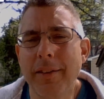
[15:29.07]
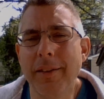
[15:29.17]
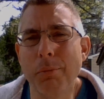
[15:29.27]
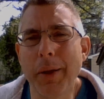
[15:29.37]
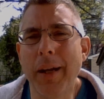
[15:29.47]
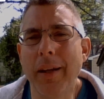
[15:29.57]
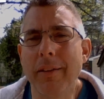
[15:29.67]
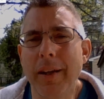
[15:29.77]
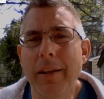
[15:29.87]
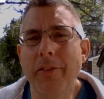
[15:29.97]
But
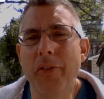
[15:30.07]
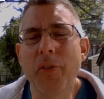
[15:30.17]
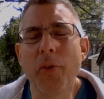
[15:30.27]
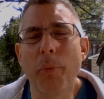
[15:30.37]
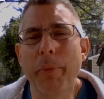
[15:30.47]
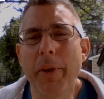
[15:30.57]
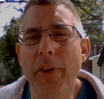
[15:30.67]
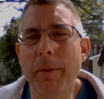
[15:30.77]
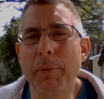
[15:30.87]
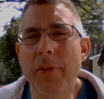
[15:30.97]
I just hope that you're
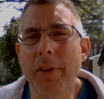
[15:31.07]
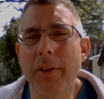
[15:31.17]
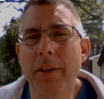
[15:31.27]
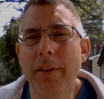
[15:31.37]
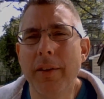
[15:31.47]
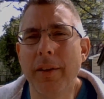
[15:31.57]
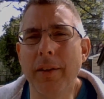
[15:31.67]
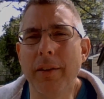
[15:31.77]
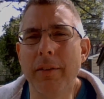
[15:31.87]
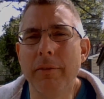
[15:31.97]
able to
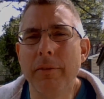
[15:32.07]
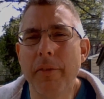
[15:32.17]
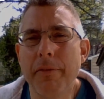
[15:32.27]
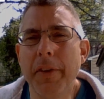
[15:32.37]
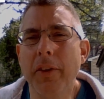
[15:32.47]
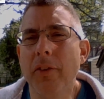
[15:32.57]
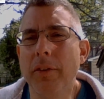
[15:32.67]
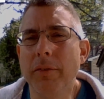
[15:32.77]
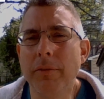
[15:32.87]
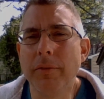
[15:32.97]
feel
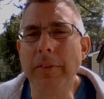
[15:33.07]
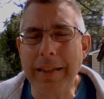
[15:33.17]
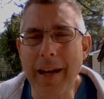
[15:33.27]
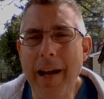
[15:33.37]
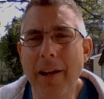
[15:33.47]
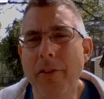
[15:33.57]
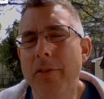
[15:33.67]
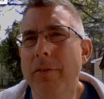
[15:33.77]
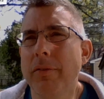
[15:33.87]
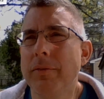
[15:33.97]

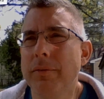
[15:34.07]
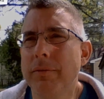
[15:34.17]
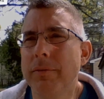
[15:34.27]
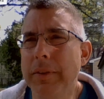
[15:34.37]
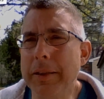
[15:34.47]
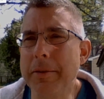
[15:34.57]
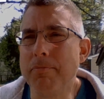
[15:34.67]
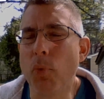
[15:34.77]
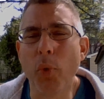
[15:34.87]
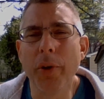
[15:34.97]
God's
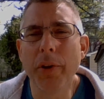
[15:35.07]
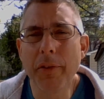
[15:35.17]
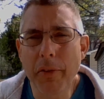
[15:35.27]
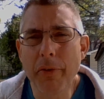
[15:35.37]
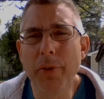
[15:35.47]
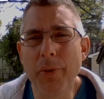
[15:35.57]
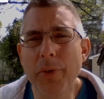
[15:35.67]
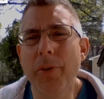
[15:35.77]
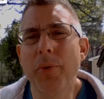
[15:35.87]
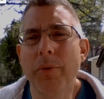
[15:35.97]
word through
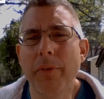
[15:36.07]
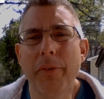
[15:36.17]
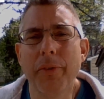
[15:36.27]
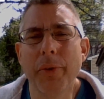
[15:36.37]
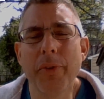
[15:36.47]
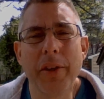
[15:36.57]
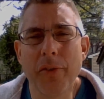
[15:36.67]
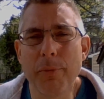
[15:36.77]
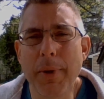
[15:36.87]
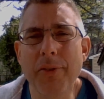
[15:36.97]
you, through
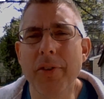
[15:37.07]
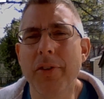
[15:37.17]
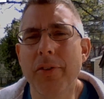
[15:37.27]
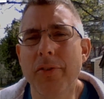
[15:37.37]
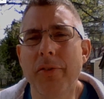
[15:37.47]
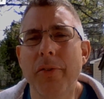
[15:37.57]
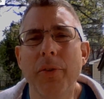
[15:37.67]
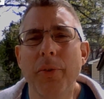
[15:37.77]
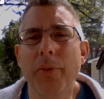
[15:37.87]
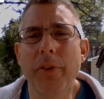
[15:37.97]
these messages,
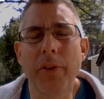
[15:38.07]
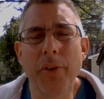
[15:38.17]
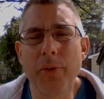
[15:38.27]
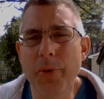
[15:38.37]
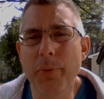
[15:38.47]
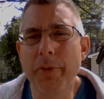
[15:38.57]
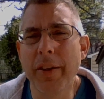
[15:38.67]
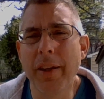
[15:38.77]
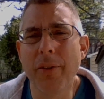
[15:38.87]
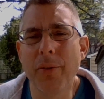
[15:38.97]
through the YouTube
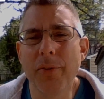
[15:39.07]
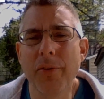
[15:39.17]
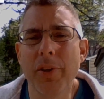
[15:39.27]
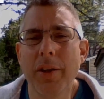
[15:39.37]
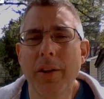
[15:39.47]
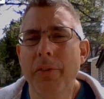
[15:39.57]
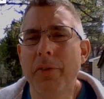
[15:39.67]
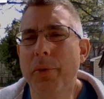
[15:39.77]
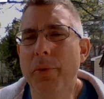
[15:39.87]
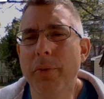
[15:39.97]
videos,
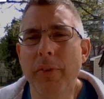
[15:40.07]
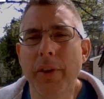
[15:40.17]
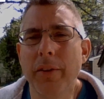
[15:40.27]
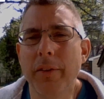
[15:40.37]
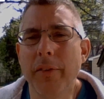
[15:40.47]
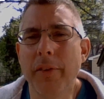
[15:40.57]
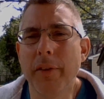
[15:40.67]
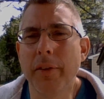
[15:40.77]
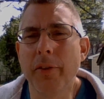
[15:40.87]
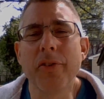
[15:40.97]
through
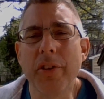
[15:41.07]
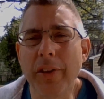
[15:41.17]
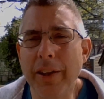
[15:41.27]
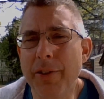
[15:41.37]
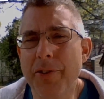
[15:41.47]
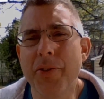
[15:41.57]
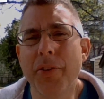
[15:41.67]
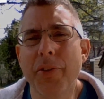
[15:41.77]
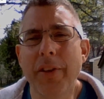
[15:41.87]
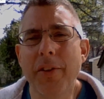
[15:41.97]
the Christian
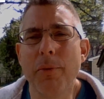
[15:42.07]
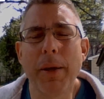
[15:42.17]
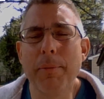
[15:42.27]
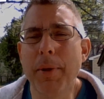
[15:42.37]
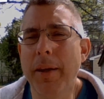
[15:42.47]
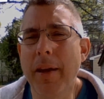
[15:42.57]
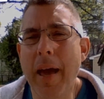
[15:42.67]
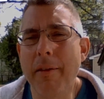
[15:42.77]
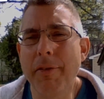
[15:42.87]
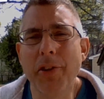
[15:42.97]
literature that you maybe
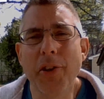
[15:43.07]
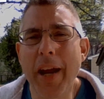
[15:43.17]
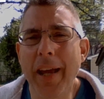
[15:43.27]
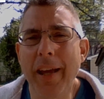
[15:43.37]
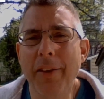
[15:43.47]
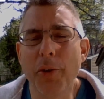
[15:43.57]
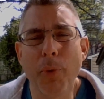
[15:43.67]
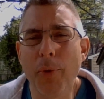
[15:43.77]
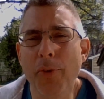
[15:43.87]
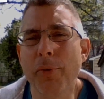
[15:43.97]
have in your hand, your
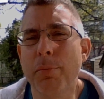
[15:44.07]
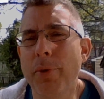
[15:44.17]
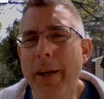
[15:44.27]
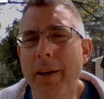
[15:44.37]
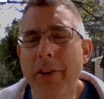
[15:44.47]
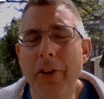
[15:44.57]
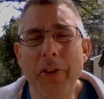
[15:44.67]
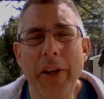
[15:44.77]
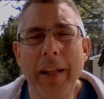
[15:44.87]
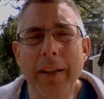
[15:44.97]
portals of prayer, your
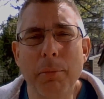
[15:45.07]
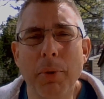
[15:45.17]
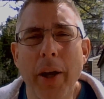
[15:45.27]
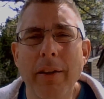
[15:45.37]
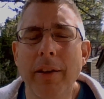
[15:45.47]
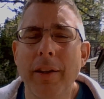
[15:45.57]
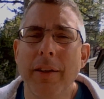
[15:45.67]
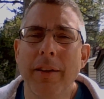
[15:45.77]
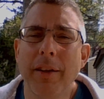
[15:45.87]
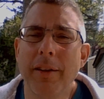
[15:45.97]
daily bread,
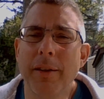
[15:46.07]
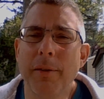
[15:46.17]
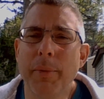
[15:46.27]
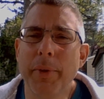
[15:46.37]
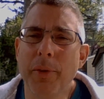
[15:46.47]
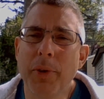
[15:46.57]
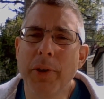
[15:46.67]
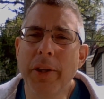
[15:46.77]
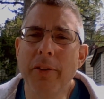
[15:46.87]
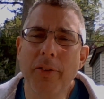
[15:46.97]
and that we will
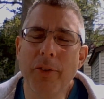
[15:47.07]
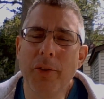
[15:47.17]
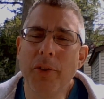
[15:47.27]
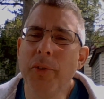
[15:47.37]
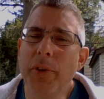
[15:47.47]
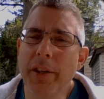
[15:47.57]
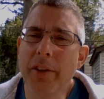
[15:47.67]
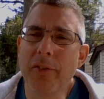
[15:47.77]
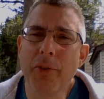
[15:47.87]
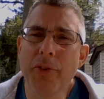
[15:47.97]
continue doing these
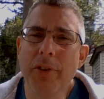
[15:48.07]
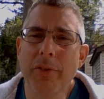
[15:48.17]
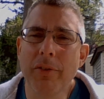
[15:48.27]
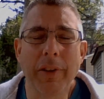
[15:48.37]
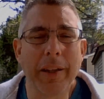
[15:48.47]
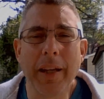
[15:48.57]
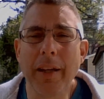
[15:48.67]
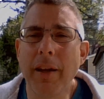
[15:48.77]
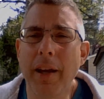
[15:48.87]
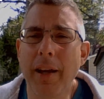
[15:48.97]
devotions.
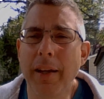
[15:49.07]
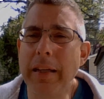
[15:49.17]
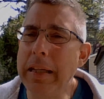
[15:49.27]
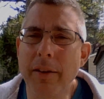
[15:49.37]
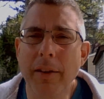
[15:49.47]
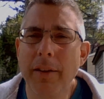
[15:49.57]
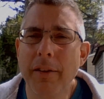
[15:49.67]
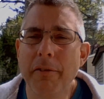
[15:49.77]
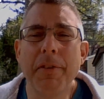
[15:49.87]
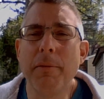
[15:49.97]
Again, I need
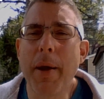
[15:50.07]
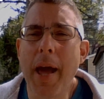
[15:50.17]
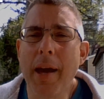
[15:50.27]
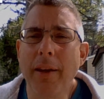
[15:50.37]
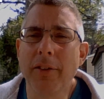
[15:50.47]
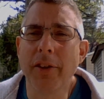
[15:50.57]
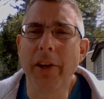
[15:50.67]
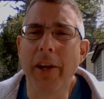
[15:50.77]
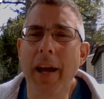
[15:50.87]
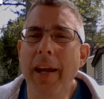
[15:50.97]
feedback on
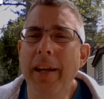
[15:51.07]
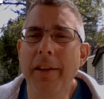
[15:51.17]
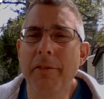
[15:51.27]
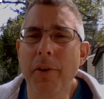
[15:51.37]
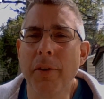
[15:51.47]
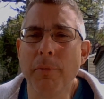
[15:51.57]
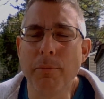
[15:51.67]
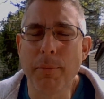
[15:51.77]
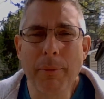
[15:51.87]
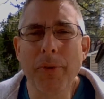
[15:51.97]
an idea for
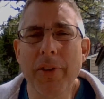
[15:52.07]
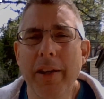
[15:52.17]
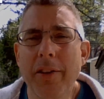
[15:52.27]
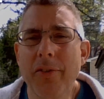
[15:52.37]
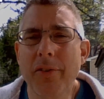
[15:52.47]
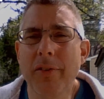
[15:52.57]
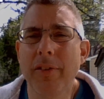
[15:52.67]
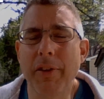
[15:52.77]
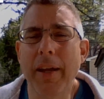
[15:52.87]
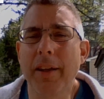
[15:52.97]
Bible studies.
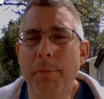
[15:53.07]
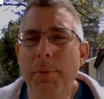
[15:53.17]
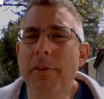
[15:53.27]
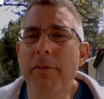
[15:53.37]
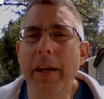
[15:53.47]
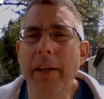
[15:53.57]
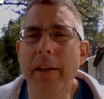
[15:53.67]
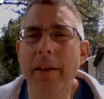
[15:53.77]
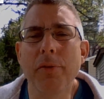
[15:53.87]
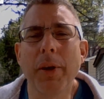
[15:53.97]
I've got a couple of
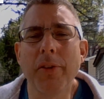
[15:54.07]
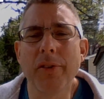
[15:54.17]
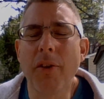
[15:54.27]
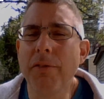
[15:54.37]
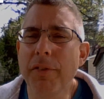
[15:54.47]
ideas myself.